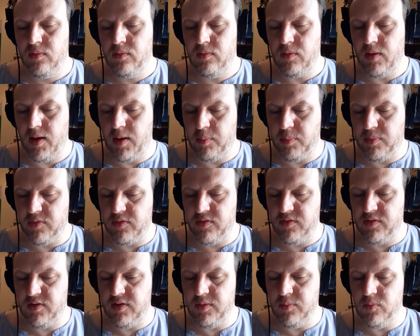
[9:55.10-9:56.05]
Apple's
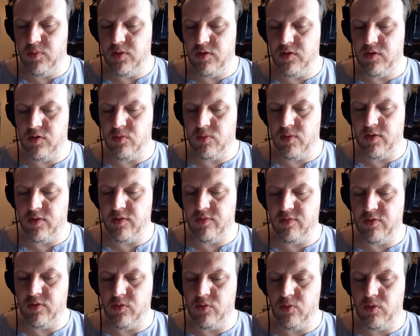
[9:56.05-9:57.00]
team went to
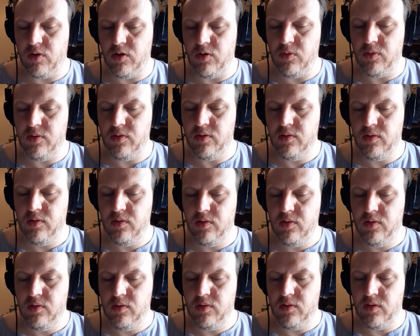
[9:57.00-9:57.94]
Rutherford Road,
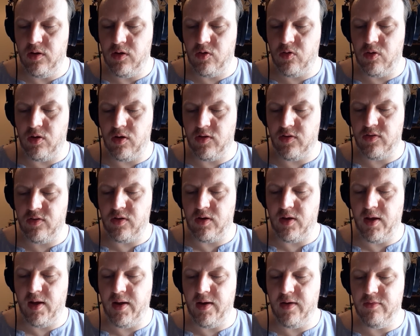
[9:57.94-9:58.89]
across a
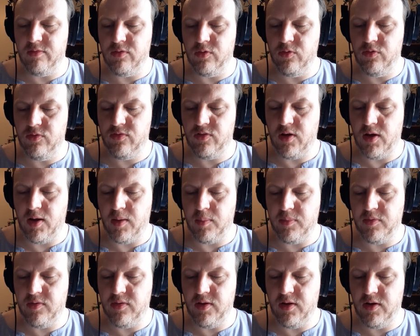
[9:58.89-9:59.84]
line of rooftops
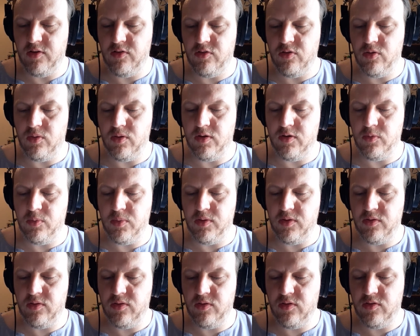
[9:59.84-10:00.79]
they'd joined with
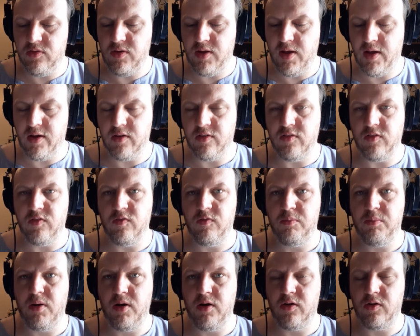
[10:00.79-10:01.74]
stacks of
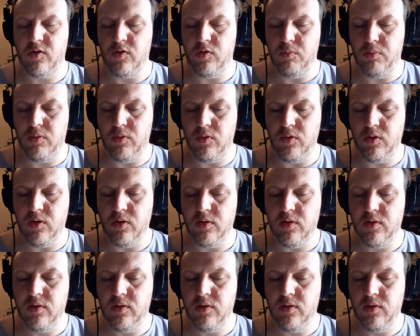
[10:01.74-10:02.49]
particle board.